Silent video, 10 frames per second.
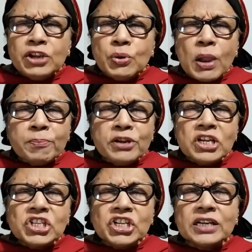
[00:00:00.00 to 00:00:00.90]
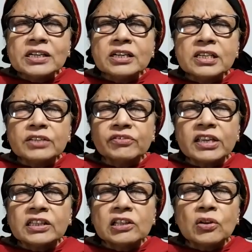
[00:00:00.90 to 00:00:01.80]
you appreciated his
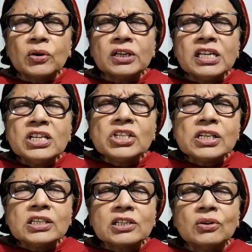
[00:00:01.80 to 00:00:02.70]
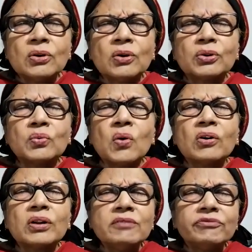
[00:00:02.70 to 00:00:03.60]
faith, Lord. Teach us, Lord, to
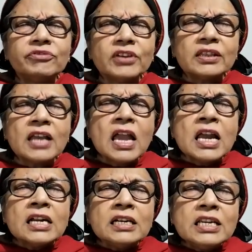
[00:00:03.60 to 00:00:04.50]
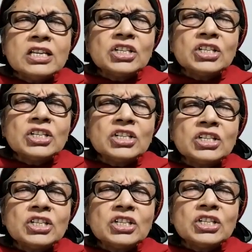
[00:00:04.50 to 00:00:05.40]
walk in faith.
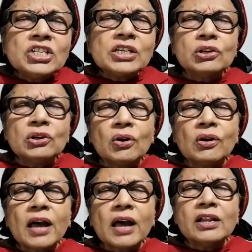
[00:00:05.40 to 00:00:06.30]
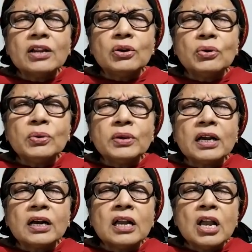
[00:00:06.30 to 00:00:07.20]
Teach us, Lord,
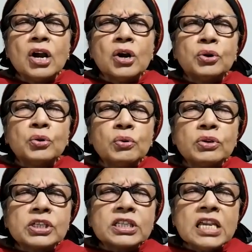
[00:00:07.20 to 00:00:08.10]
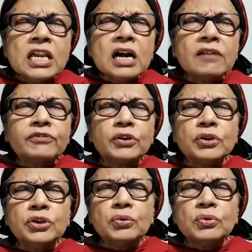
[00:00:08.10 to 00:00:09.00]
hallelujah, to seek after
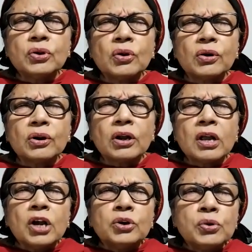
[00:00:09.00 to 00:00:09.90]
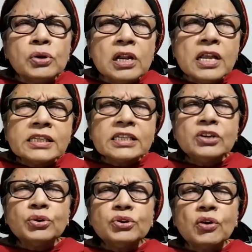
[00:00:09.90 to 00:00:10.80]
you, Lord, to listen
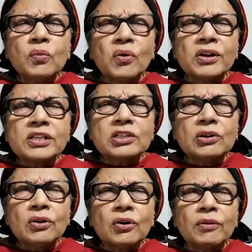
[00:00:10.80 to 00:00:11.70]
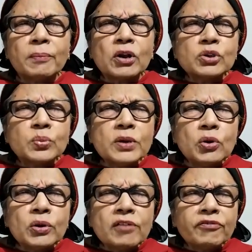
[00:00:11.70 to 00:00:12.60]
to your voice, Lord, because we know
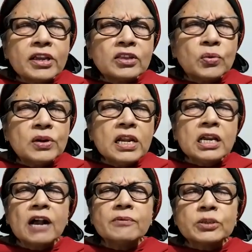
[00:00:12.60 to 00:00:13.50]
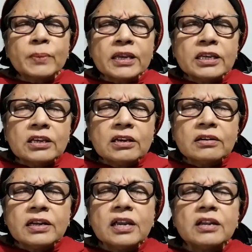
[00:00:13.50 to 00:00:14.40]
that faith only comes by
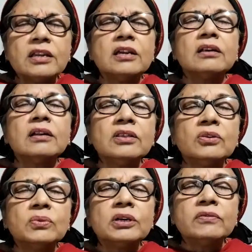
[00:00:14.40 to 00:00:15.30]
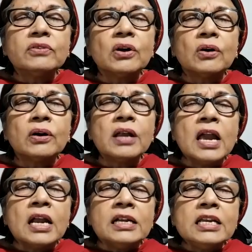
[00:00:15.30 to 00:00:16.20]
hearing and hearing the word of God.
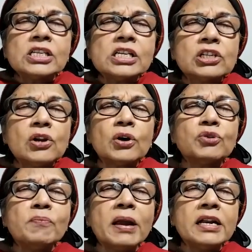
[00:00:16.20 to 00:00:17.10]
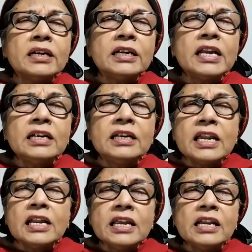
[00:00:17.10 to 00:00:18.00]
Teach us, Lord, to meditate
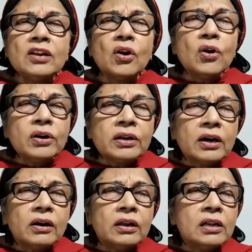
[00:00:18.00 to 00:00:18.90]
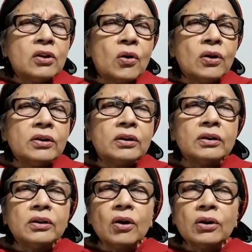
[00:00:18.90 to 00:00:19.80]
daily, not
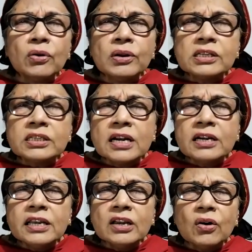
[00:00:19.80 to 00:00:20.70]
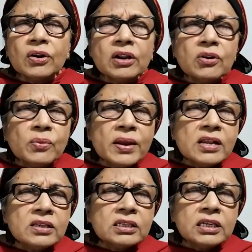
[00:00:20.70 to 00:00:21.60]
on a Sunday or on a
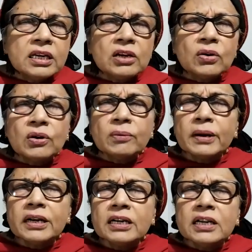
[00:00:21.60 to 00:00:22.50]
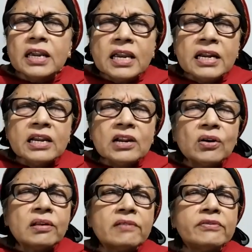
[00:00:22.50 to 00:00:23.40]
Wednesday, Lord, but daily,
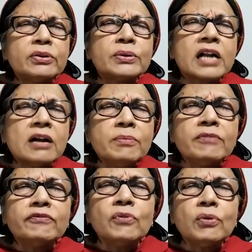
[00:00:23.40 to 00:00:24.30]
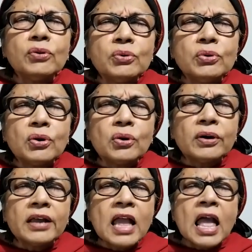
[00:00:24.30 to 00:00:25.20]
Lord, that we come before you,
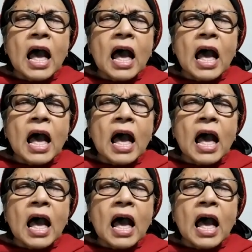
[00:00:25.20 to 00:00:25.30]
Lord,